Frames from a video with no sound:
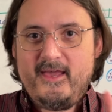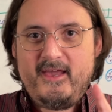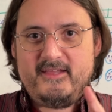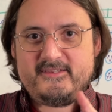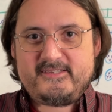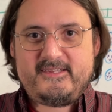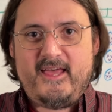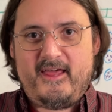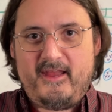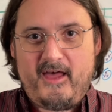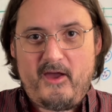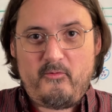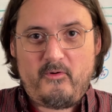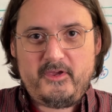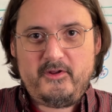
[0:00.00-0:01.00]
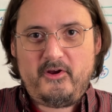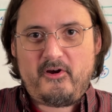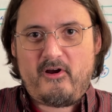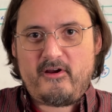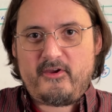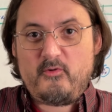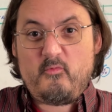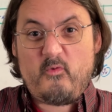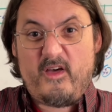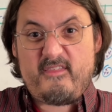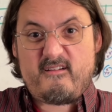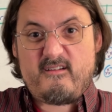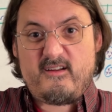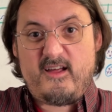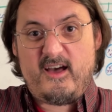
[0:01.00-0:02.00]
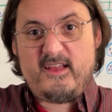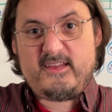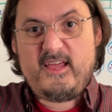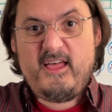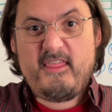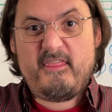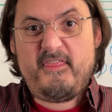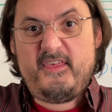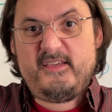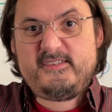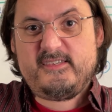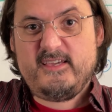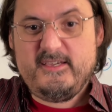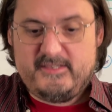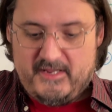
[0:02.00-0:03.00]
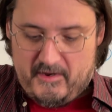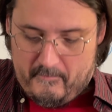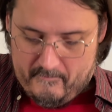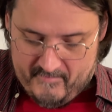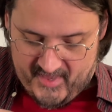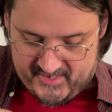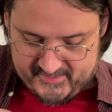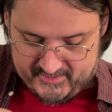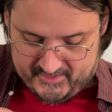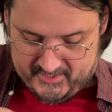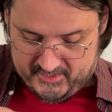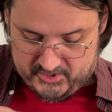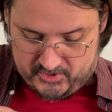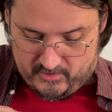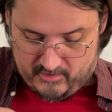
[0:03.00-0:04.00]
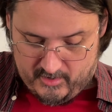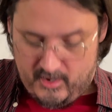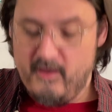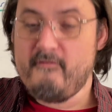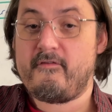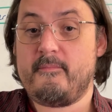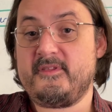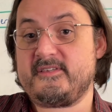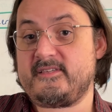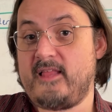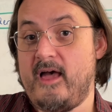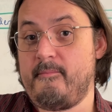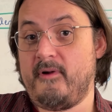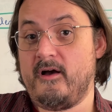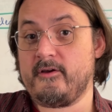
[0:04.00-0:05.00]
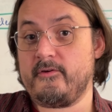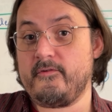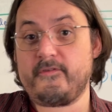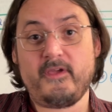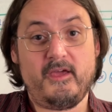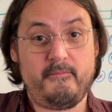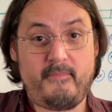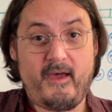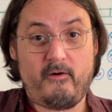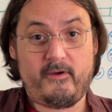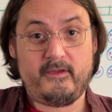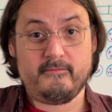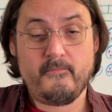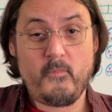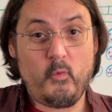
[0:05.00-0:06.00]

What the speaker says: instead, I want you to argue whether or not this is an amazing t-shirt from the Sly Mongoose in Maui,